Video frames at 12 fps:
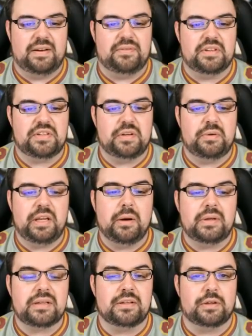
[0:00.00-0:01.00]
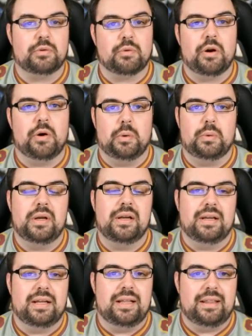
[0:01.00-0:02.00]
if the studio doesn't grow,
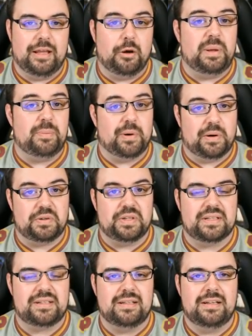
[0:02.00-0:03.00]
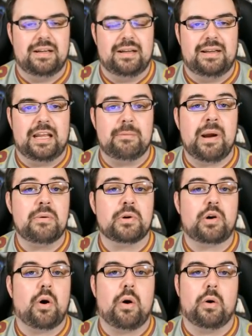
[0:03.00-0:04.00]
they'll be purchased. Now, you might
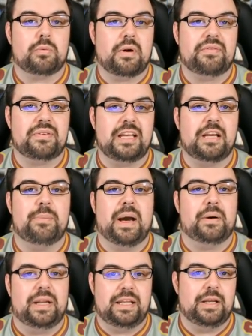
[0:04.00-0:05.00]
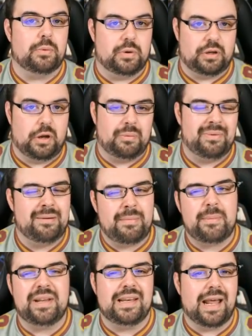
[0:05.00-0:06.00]
recall roughly about a year ago,
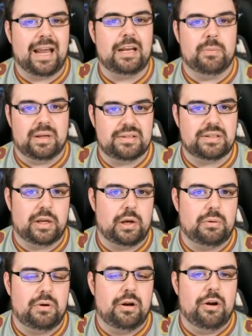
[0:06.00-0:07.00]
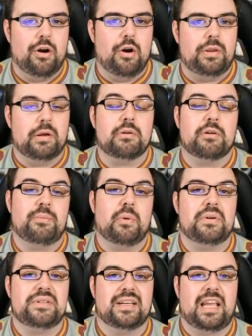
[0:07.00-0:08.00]
maybe 9 months ago, there were
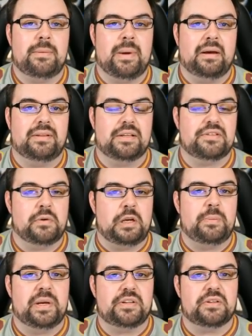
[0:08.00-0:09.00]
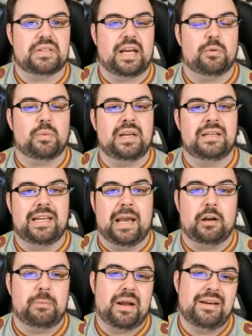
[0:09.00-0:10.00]
reports that came out that Sony Pictures had written
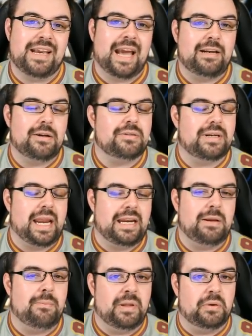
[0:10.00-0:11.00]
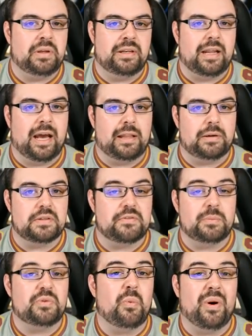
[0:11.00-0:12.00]
down about $980 million
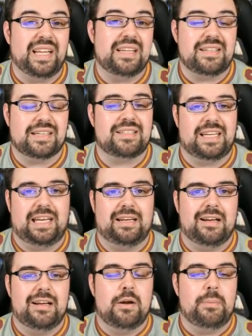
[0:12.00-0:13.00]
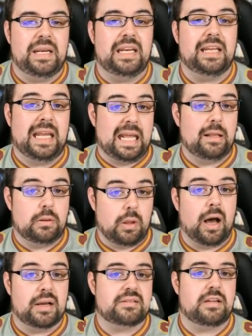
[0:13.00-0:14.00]
from 2016, meaning it
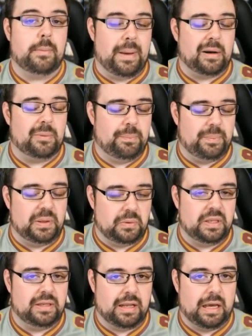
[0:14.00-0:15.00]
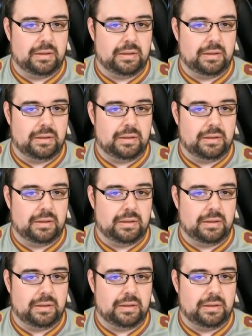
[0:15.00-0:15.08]
lost about $1 billion.